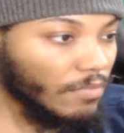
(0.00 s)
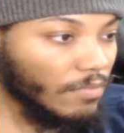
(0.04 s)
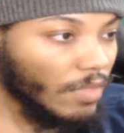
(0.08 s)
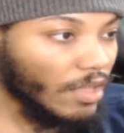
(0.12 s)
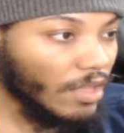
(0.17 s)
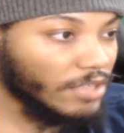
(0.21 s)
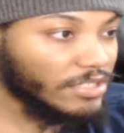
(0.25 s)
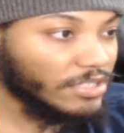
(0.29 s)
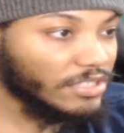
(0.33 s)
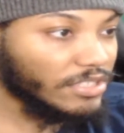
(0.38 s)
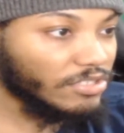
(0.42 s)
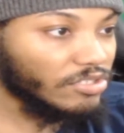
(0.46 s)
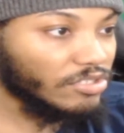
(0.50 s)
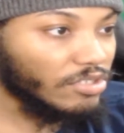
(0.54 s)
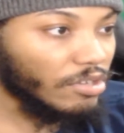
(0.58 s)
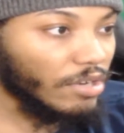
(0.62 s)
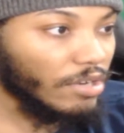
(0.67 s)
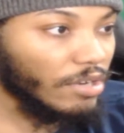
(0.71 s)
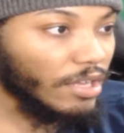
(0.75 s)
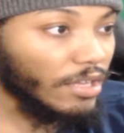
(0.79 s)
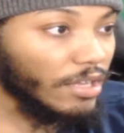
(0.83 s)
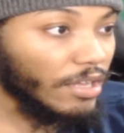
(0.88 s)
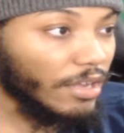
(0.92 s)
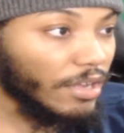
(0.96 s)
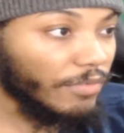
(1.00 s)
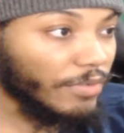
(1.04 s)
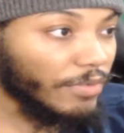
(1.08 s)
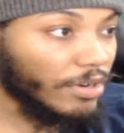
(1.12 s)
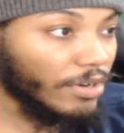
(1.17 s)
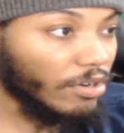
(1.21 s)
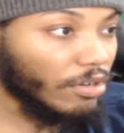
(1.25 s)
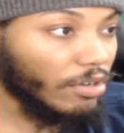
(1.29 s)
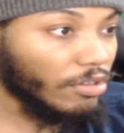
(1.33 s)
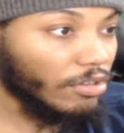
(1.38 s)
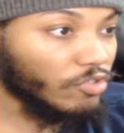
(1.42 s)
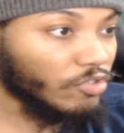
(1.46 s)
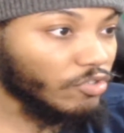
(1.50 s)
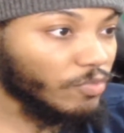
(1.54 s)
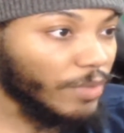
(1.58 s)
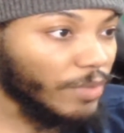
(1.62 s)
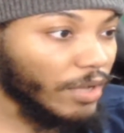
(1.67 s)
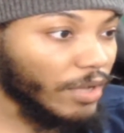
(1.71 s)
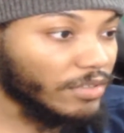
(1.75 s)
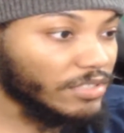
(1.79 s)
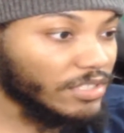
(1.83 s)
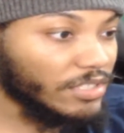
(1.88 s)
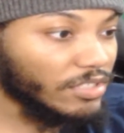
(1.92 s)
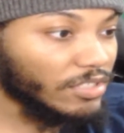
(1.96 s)
Since they're getting rid of all those
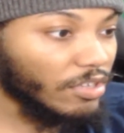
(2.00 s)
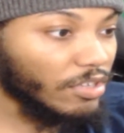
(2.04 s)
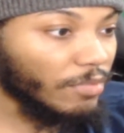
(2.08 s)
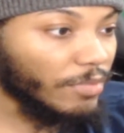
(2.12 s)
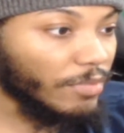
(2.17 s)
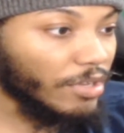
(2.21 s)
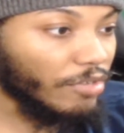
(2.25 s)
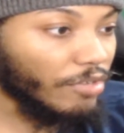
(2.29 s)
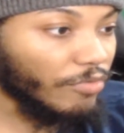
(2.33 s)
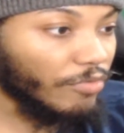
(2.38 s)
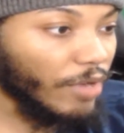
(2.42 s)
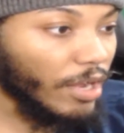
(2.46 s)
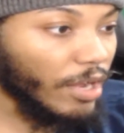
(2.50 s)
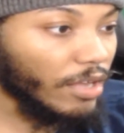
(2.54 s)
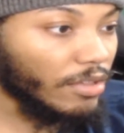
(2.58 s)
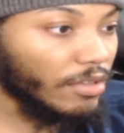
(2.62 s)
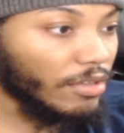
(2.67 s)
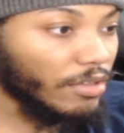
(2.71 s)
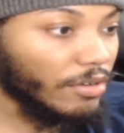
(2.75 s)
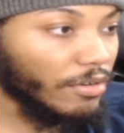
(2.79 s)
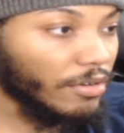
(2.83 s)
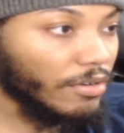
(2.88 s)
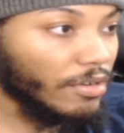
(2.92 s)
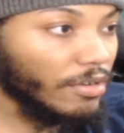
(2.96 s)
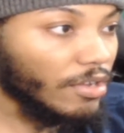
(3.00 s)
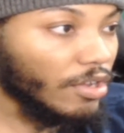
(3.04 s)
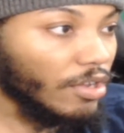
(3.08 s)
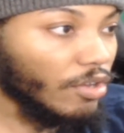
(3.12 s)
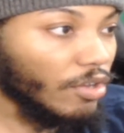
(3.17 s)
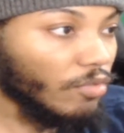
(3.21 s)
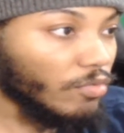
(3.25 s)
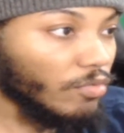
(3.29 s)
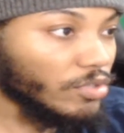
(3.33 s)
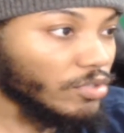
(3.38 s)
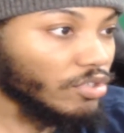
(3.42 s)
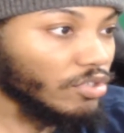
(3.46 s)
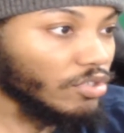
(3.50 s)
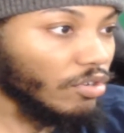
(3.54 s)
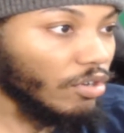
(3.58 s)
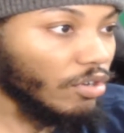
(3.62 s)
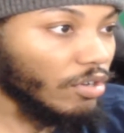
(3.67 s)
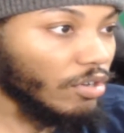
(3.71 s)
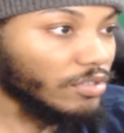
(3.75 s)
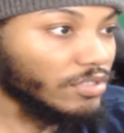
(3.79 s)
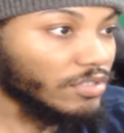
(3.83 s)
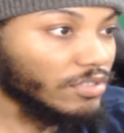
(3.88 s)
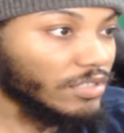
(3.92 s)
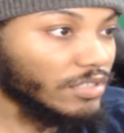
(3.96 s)
belts, he's gonna be the regular, which will
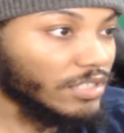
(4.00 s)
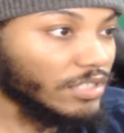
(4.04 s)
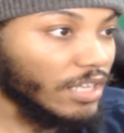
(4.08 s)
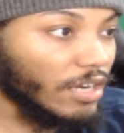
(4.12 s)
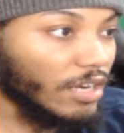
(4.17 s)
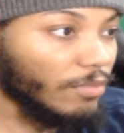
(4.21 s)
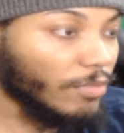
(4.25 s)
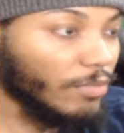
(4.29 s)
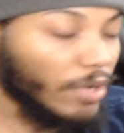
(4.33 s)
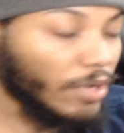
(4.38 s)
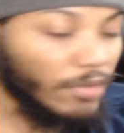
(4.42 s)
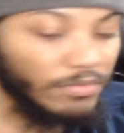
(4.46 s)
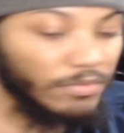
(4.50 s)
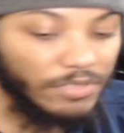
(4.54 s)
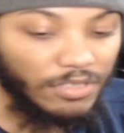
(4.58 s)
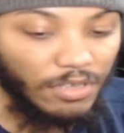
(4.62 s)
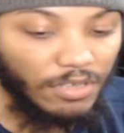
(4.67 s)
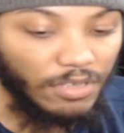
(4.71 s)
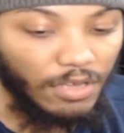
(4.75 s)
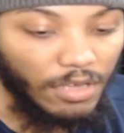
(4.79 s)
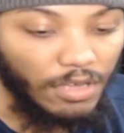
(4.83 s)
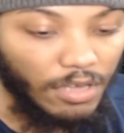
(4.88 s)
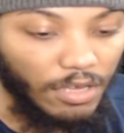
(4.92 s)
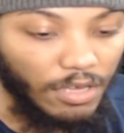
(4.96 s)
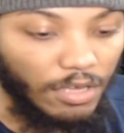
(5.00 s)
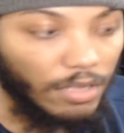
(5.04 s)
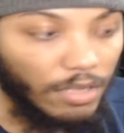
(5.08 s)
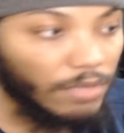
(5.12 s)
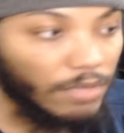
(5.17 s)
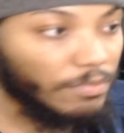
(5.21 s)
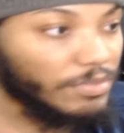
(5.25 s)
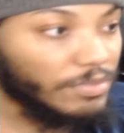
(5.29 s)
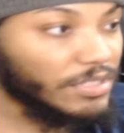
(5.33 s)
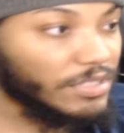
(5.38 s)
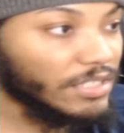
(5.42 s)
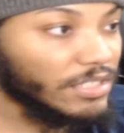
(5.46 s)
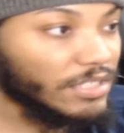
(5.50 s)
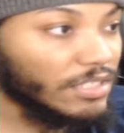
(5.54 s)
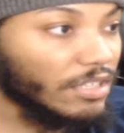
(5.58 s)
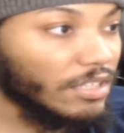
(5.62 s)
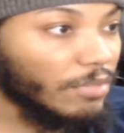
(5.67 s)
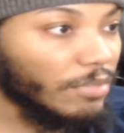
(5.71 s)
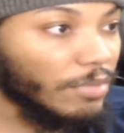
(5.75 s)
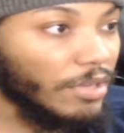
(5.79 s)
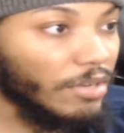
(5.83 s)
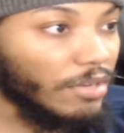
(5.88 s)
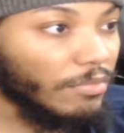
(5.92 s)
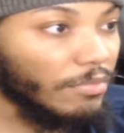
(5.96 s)
also set him up to
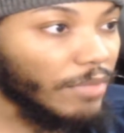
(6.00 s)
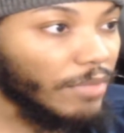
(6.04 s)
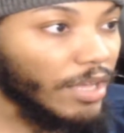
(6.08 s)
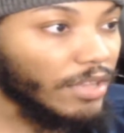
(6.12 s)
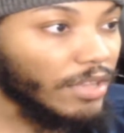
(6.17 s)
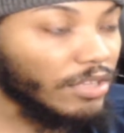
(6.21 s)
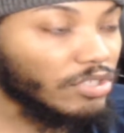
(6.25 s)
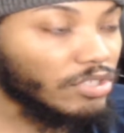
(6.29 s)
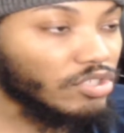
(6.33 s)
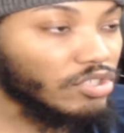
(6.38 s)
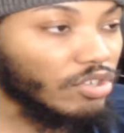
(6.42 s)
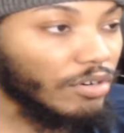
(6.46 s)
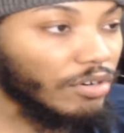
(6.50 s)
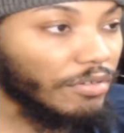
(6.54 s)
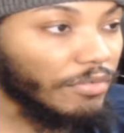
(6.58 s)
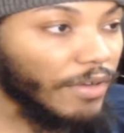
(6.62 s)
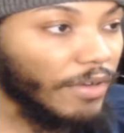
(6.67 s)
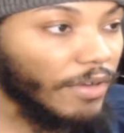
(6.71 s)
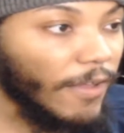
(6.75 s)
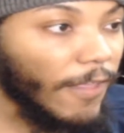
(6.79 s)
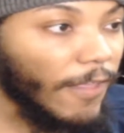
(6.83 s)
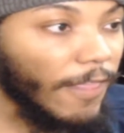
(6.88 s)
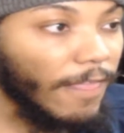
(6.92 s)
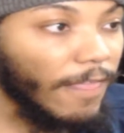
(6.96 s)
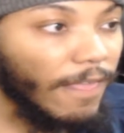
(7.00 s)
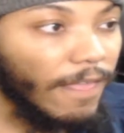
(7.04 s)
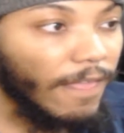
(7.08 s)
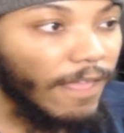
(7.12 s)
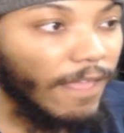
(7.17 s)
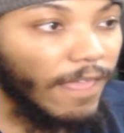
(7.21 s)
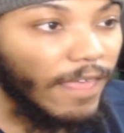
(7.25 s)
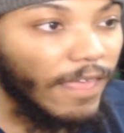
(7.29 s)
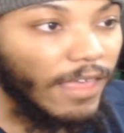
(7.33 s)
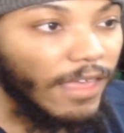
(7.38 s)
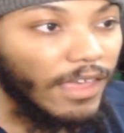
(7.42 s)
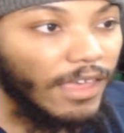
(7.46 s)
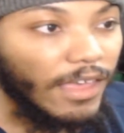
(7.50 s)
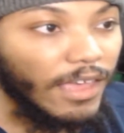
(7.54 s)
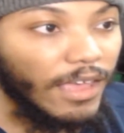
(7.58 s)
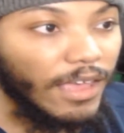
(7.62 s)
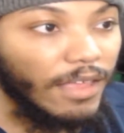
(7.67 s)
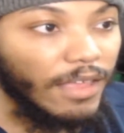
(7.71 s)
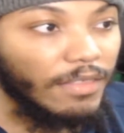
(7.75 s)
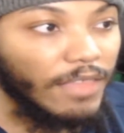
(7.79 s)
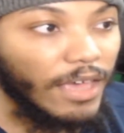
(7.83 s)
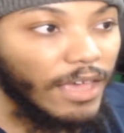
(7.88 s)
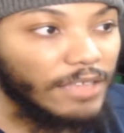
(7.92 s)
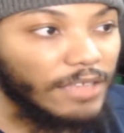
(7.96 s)
potentially be the mandatory, right?
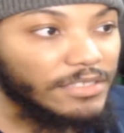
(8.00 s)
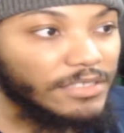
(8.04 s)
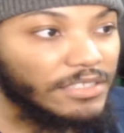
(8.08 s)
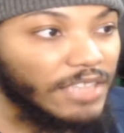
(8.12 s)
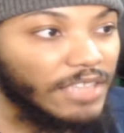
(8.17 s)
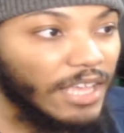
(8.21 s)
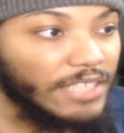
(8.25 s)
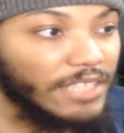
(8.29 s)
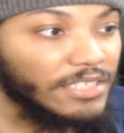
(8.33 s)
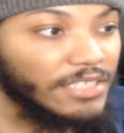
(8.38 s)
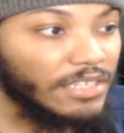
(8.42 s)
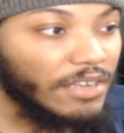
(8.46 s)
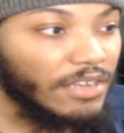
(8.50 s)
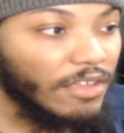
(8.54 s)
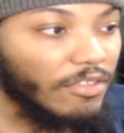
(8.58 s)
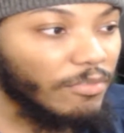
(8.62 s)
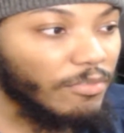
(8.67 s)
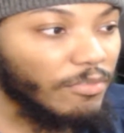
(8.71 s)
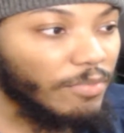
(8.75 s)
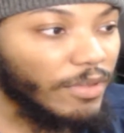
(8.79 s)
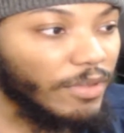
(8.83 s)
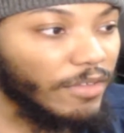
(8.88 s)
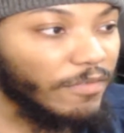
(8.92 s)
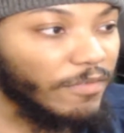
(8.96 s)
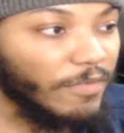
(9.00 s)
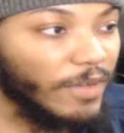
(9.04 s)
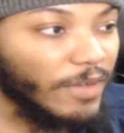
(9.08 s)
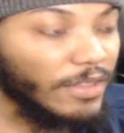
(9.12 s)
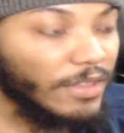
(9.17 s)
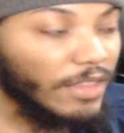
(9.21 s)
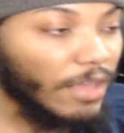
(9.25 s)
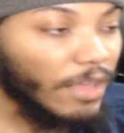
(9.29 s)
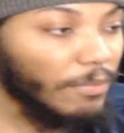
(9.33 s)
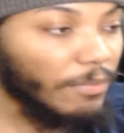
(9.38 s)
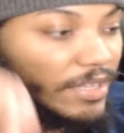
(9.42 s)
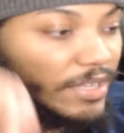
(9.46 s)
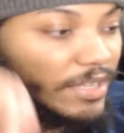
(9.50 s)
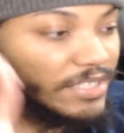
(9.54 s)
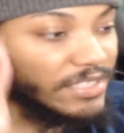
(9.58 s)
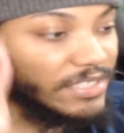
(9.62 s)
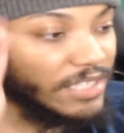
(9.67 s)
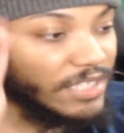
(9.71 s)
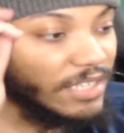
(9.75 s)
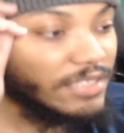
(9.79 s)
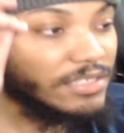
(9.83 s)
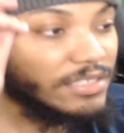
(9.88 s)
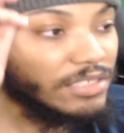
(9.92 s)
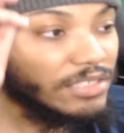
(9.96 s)
and that's another big fight that makes
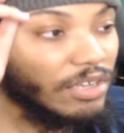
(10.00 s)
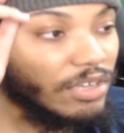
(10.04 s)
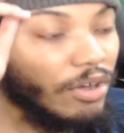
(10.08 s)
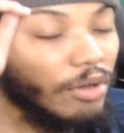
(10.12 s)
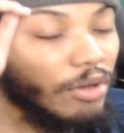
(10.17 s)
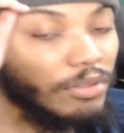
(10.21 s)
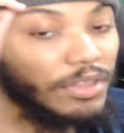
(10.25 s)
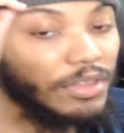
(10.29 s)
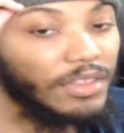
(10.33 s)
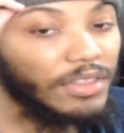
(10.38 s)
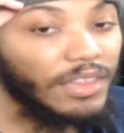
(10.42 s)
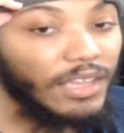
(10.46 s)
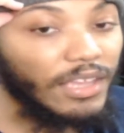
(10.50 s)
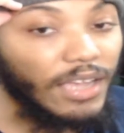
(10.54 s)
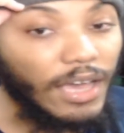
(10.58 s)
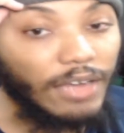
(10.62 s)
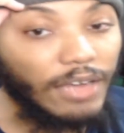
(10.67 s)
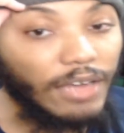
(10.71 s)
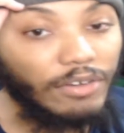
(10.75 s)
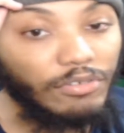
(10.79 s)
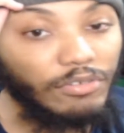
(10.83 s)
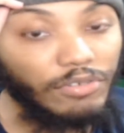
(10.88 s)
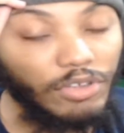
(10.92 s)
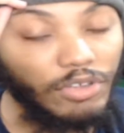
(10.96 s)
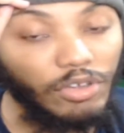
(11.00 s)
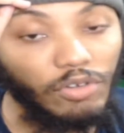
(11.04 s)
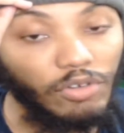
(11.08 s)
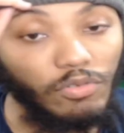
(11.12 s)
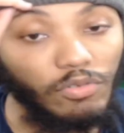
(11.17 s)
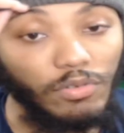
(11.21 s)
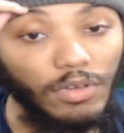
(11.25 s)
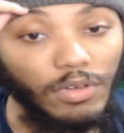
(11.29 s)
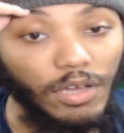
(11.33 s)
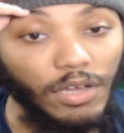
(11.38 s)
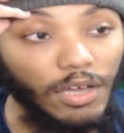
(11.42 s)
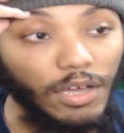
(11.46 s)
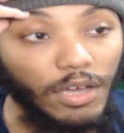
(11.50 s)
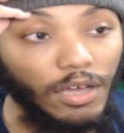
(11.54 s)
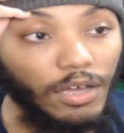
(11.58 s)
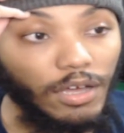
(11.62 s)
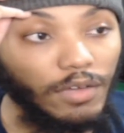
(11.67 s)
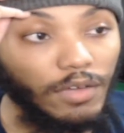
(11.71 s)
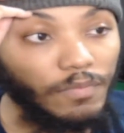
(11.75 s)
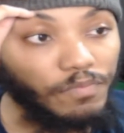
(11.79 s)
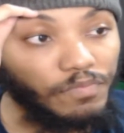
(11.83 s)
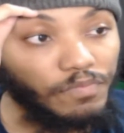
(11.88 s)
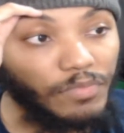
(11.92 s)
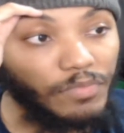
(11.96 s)
sense. The only thing I don't
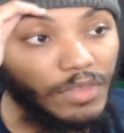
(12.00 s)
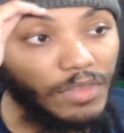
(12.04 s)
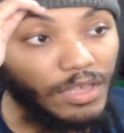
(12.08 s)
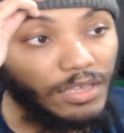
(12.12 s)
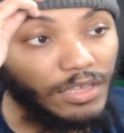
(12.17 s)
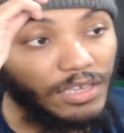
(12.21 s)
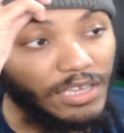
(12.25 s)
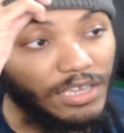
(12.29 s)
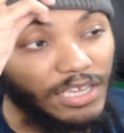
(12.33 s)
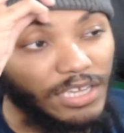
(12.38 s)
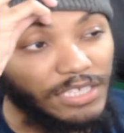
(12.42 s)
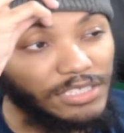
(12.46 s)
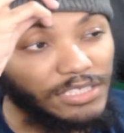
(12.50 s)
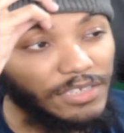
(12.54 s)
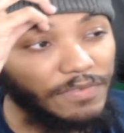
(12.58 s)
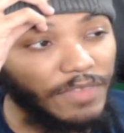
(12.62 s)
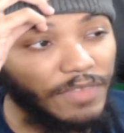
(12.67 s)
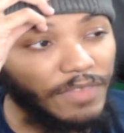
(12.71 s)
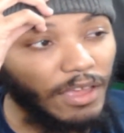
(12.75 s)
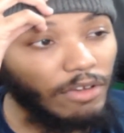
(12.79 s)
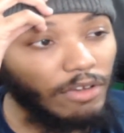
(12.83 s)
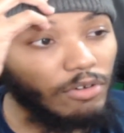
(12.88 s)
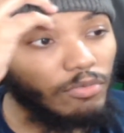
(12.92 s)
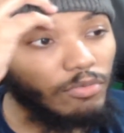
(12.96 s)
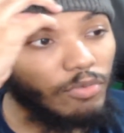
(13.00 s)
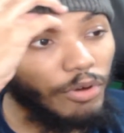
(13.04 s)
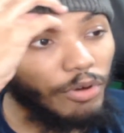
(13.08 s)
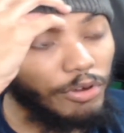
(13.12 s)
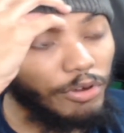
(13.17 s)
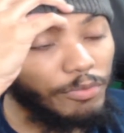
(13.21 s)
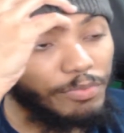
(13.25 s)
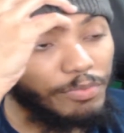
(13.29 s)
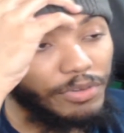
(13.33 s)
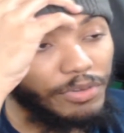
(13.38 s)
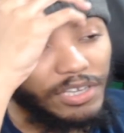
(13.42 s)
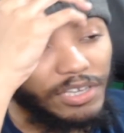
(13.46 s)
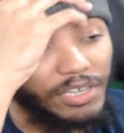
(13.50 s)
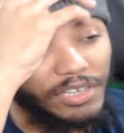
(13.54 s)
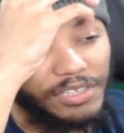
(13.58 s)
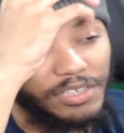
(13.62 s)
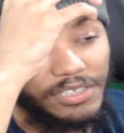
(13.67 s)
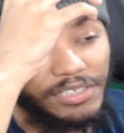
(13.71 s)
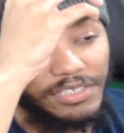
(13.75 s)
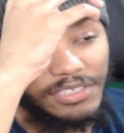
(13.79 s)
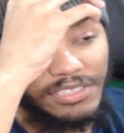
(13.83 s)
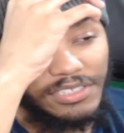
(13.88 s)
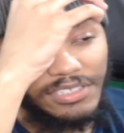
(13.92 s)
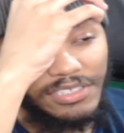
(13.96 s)
know is if that would work,
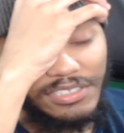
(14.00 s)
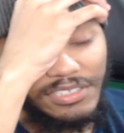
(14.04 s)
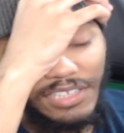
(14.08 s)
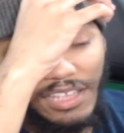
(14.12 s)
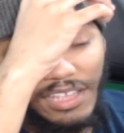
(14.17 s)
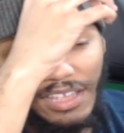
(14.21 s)
because